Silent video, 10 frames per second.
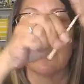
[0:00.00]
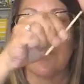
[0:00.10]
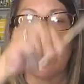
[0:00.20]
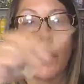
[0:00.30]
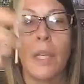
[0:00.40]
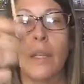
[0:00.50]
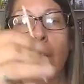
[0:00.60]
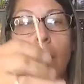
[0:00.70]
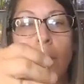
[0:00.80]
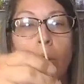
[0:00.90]
I may
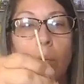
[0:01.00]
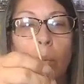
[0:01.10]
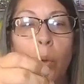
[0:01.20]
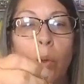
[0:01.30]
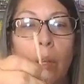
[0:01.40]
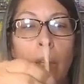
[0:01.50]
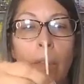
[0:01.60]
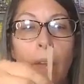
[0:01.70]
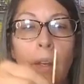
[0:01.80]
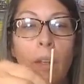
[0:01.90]
need more in
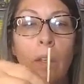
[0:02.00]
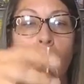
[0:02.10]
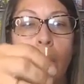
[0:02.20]
there.